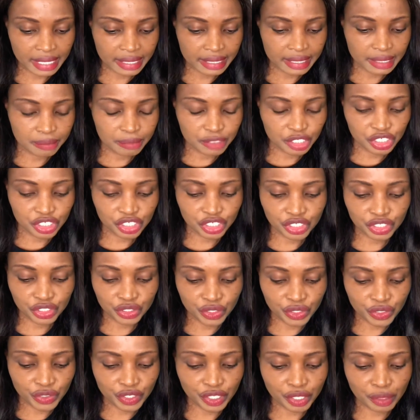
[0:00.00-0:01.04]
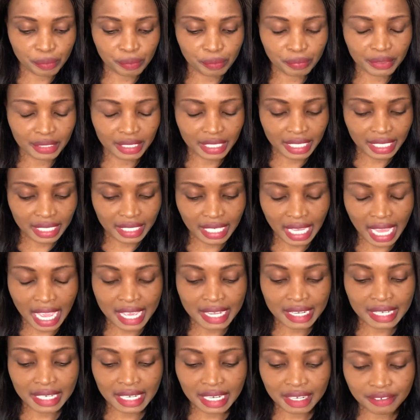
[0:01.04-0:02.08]
Let me just show you the black. I
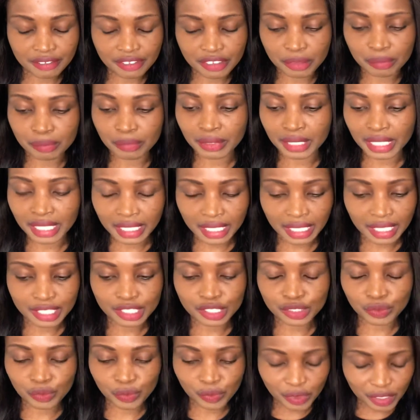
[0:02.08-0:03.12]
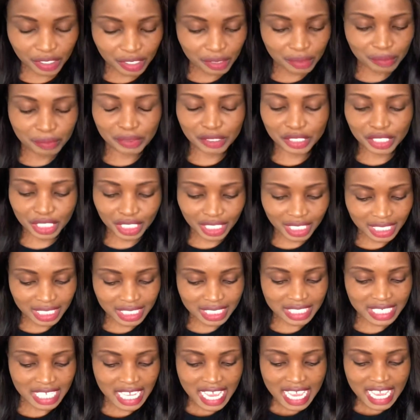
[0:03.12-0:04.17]
love the black as well because
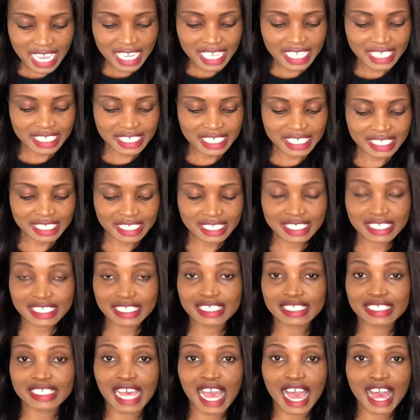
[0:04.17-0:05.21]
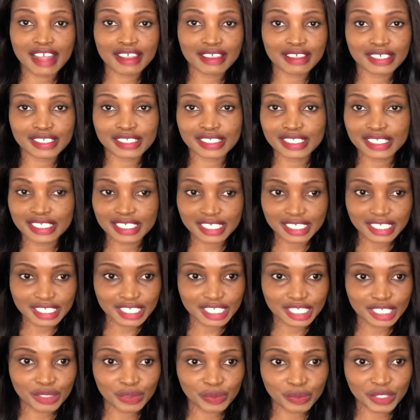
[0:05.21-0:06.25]
it has this other
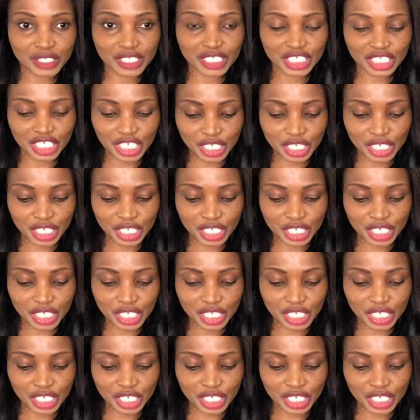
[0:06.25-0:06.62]
tint which